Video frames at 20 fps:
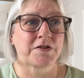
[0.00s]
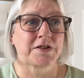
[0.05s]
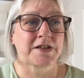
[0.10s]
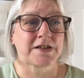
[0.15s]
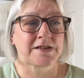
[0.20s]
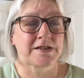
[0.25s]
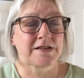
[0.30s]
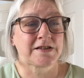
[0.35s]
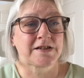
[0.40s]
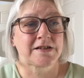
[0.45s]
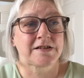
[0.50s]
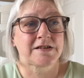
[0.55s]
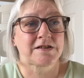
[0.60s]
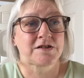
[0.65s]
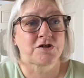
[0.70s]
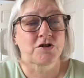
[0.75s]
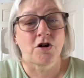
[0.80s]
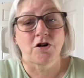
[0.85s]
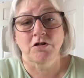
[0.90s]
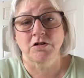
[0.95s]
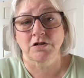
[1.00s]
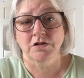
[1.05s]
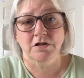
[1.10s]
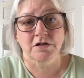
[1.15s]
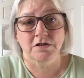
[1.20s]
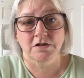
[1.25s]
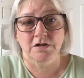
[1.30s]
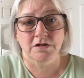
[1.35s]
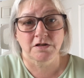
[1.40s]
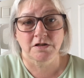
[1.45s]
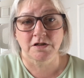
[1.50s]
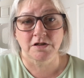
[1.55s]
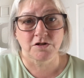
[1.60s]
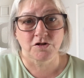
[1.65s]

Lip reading: This is not the